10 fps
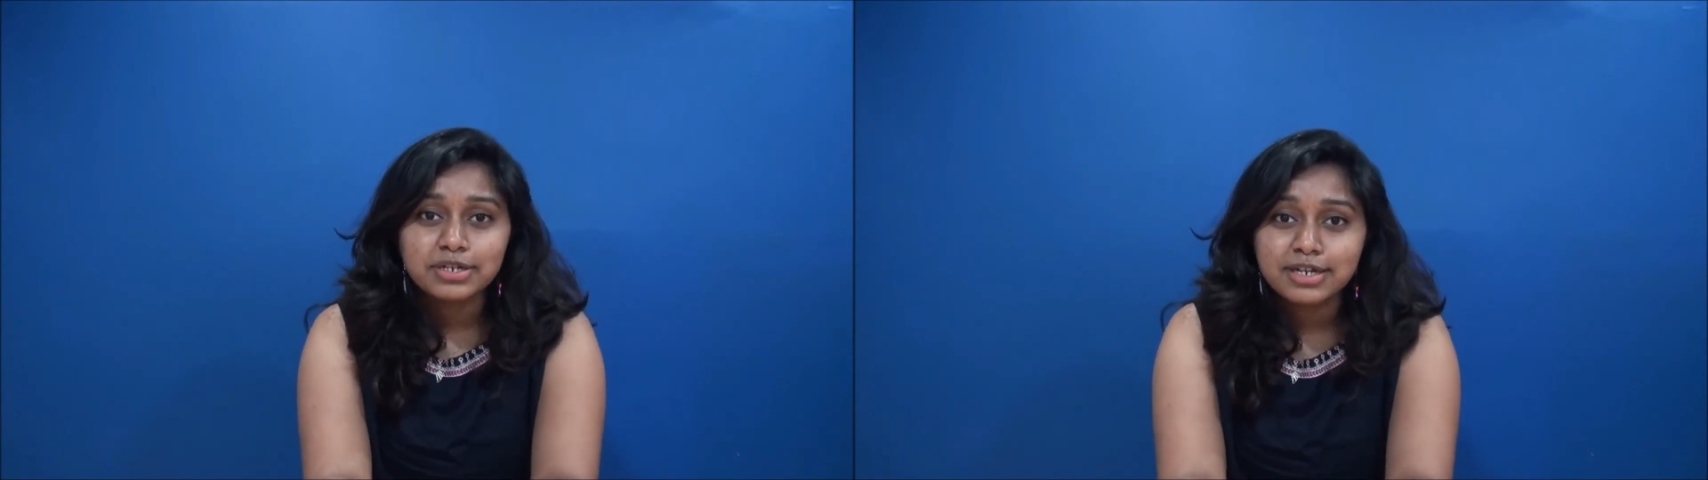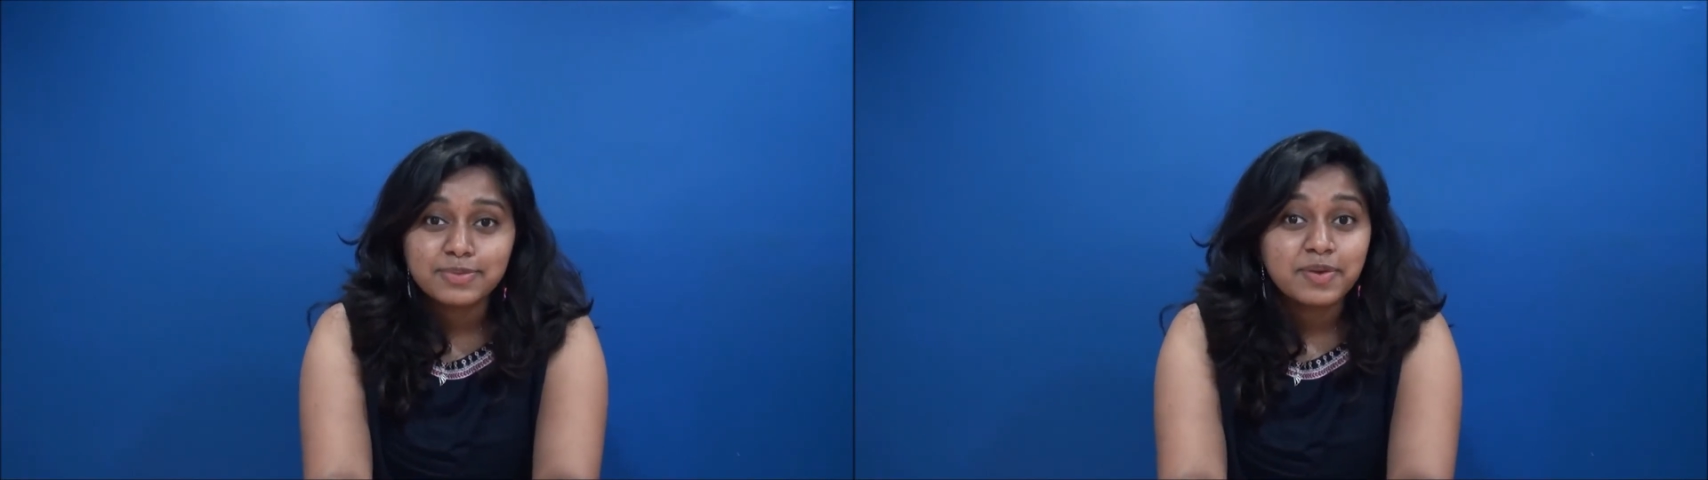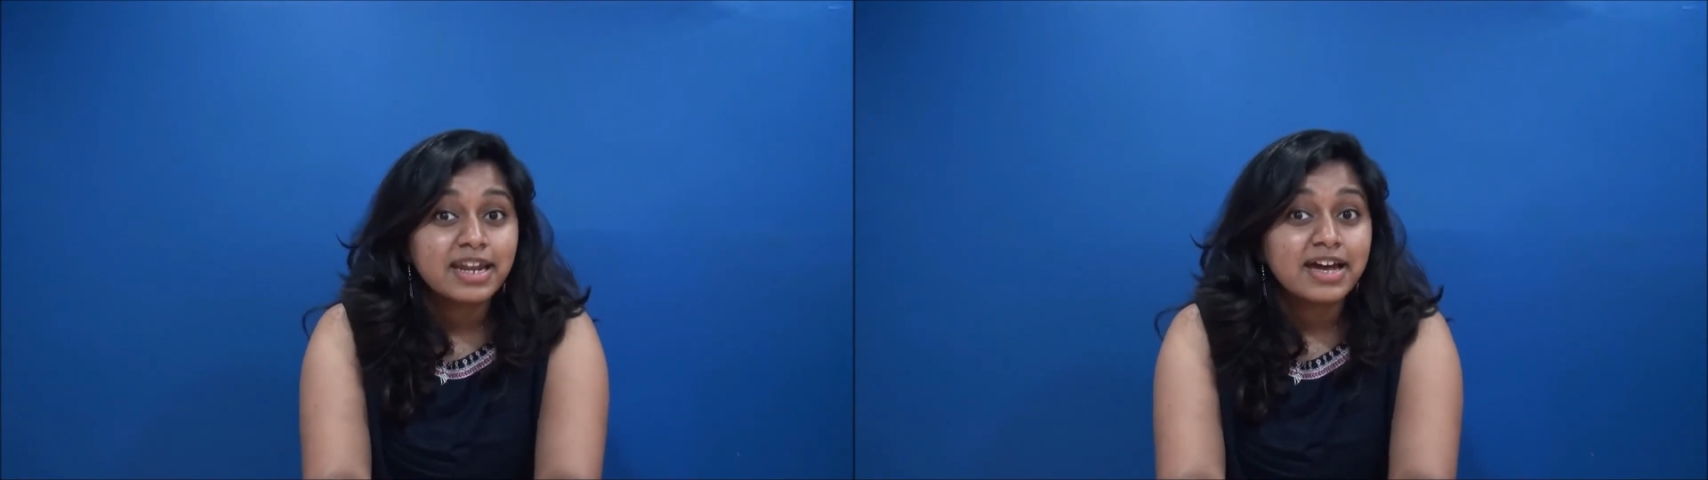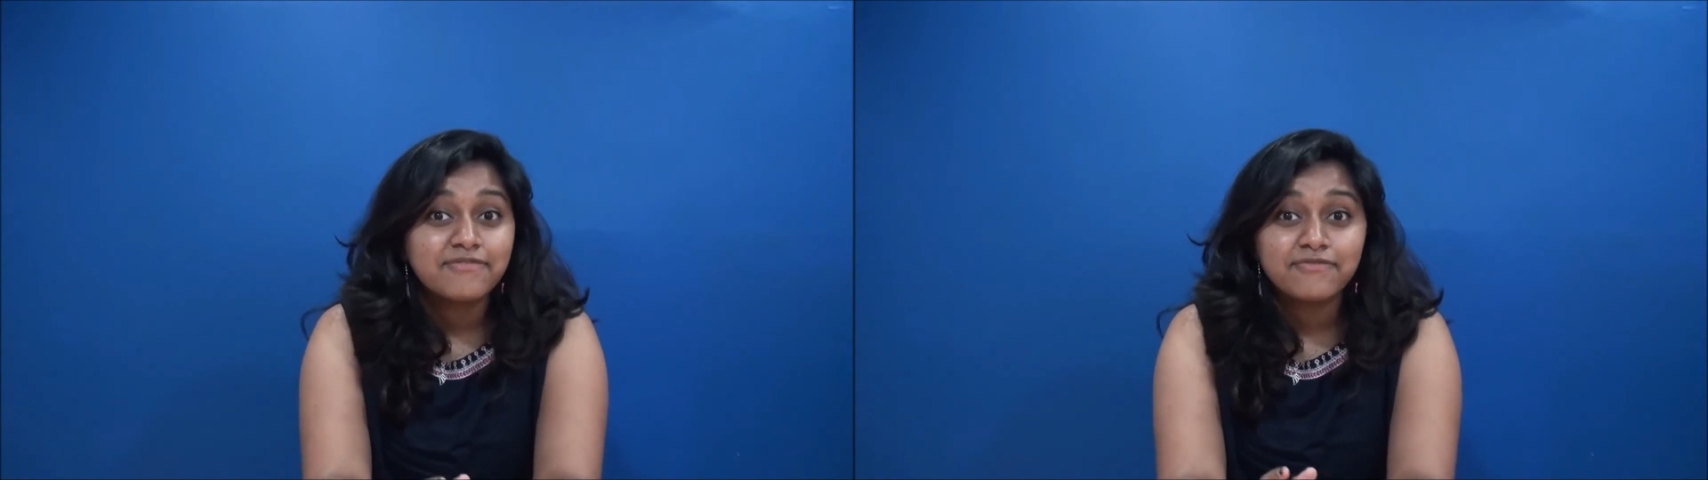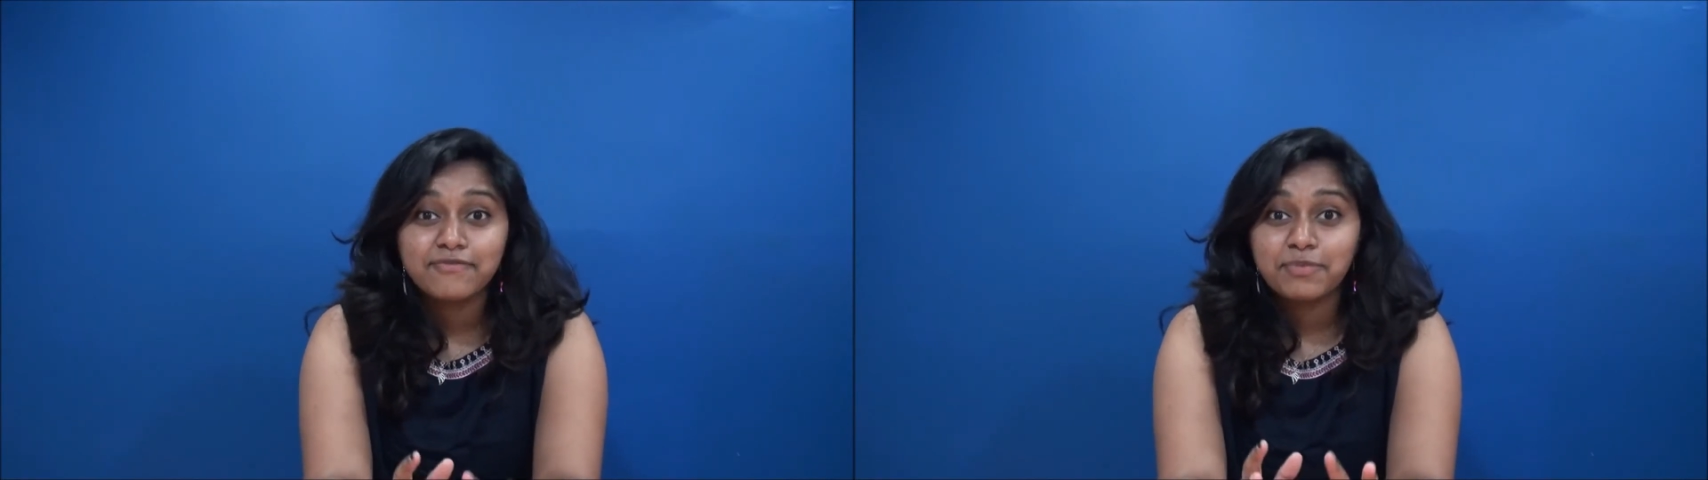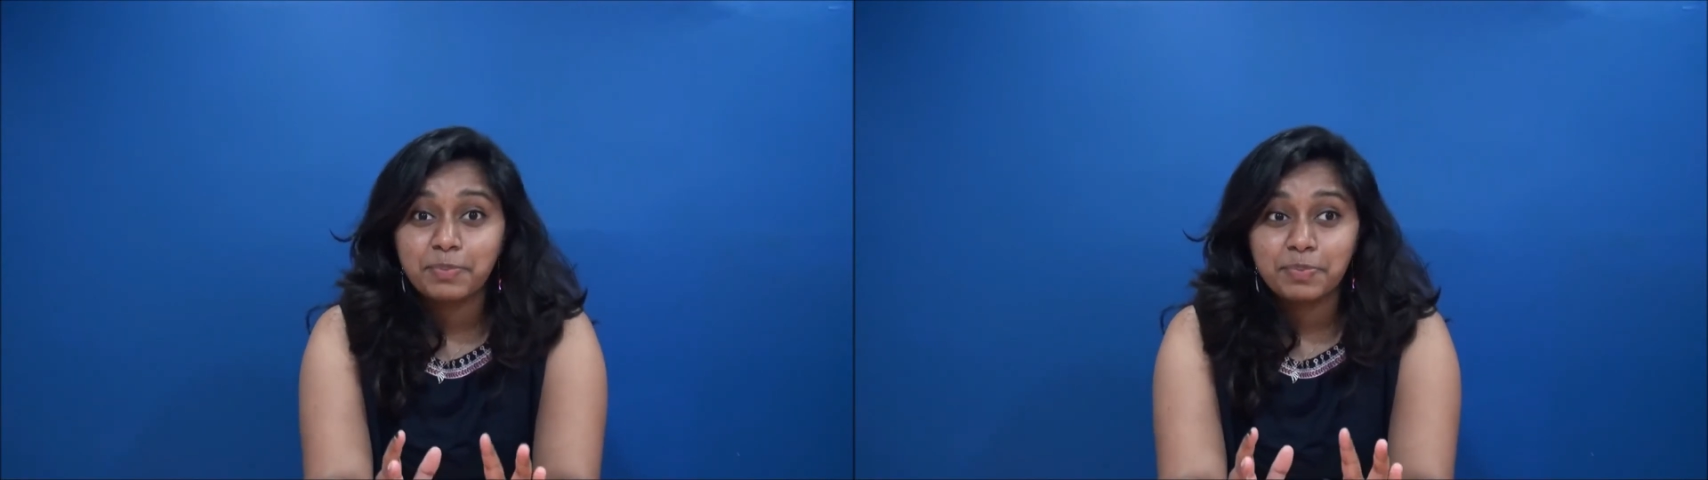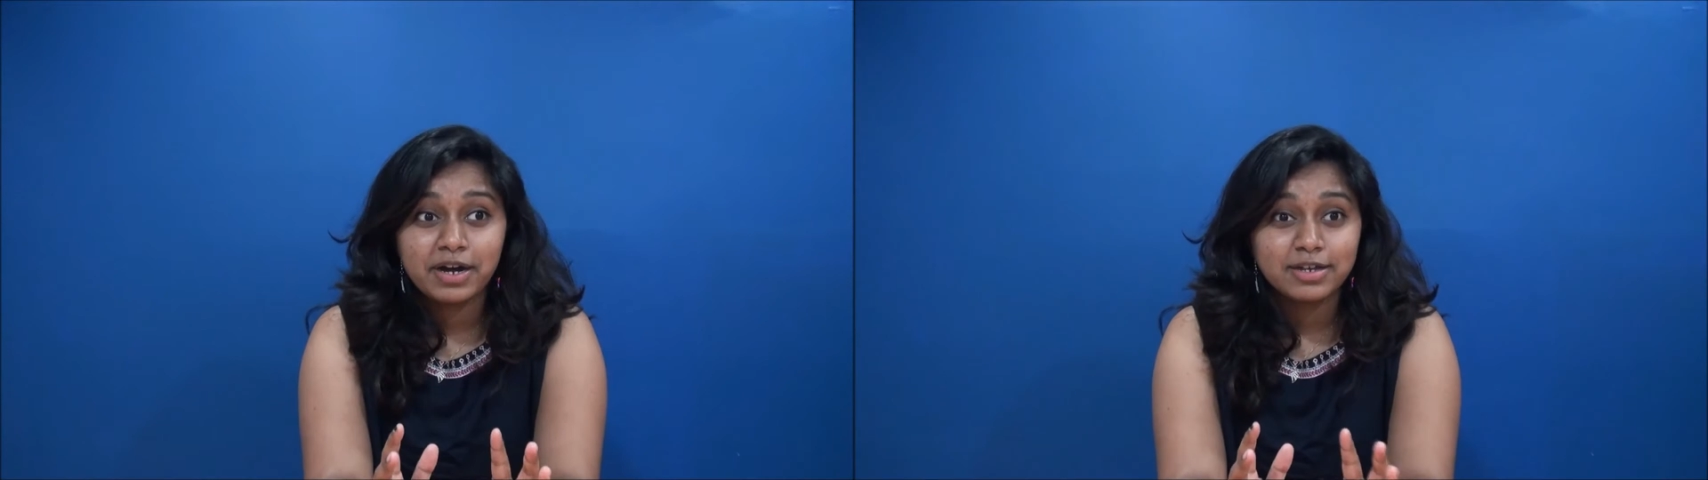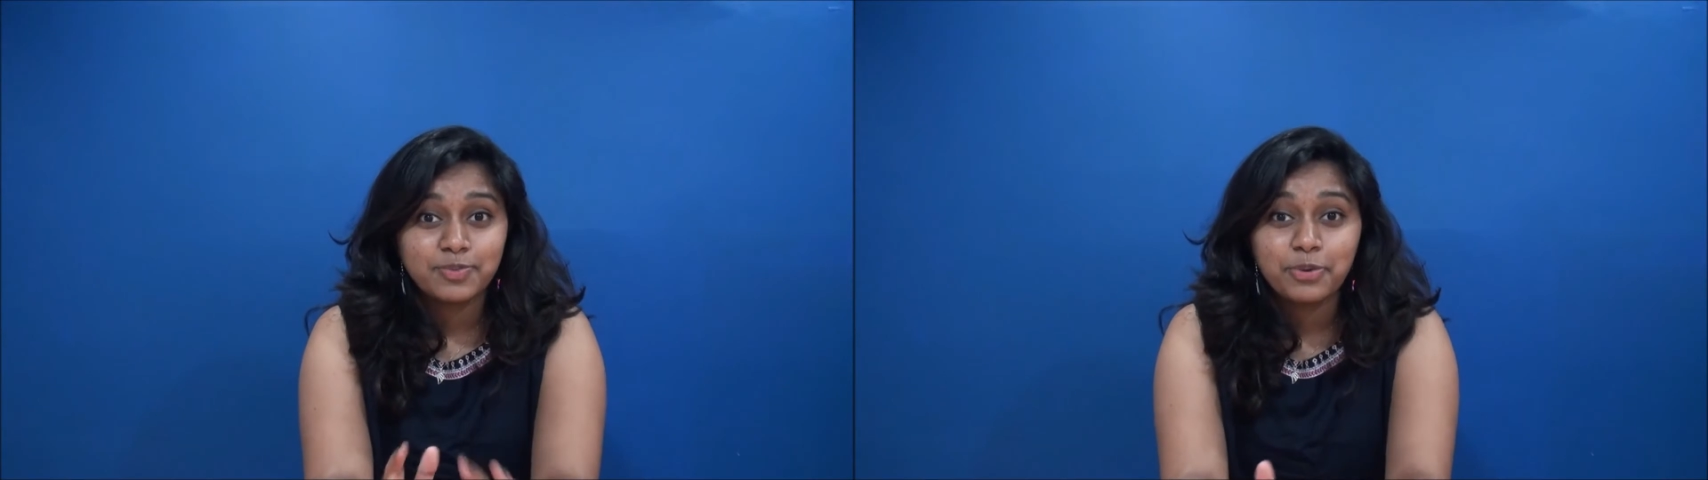and trust me, and
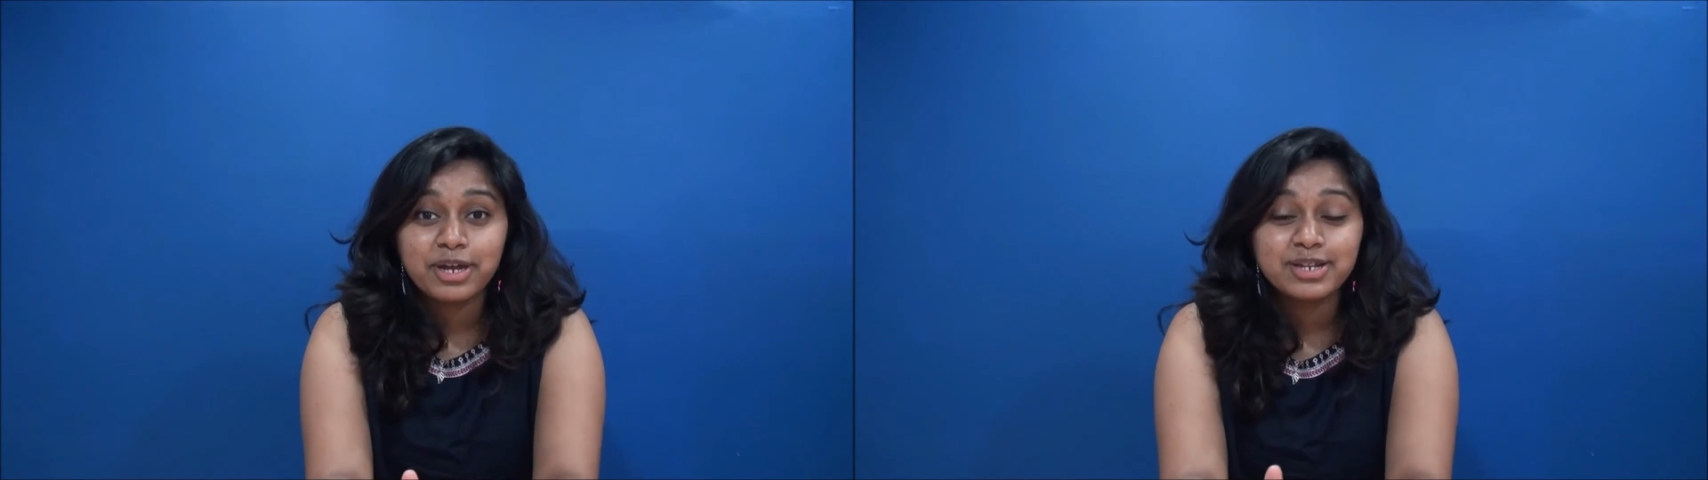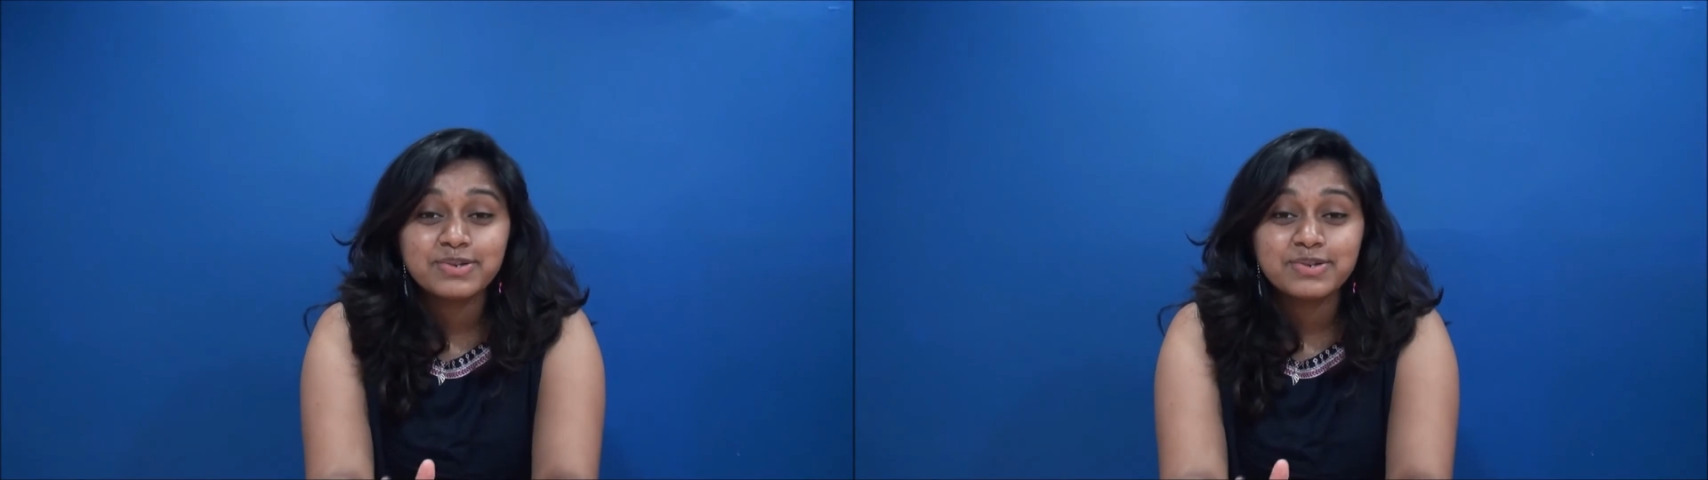I've spoken